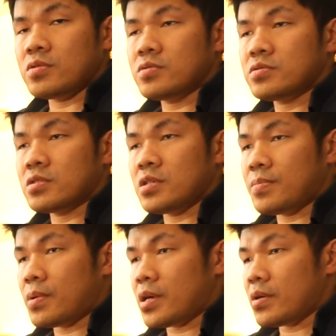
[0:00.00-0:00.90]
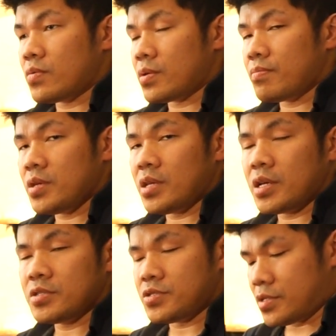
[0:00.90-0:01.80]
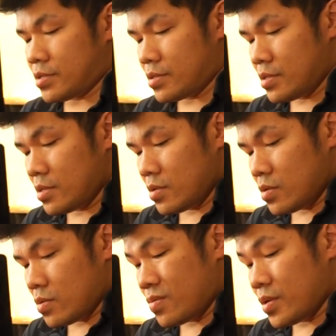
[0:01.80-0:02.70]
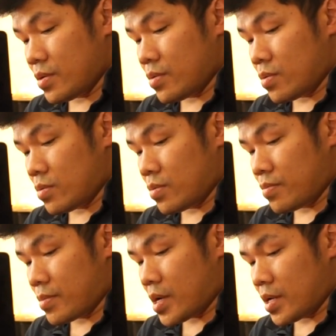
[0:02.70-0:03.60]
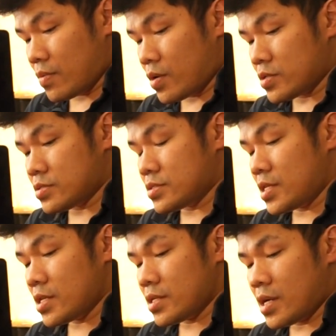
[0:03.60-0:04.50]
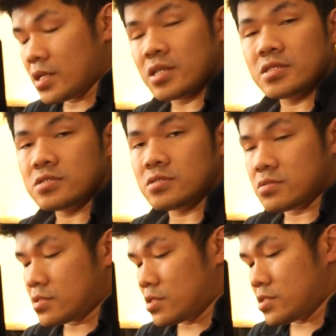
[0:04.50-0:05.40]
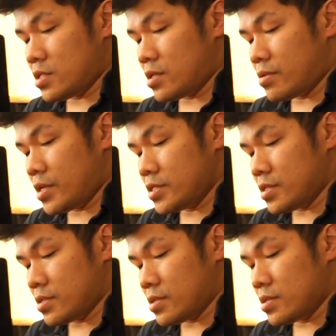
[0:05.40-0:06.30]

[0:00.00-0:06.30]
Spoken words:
usually play with miniature, might want to take that into consideration.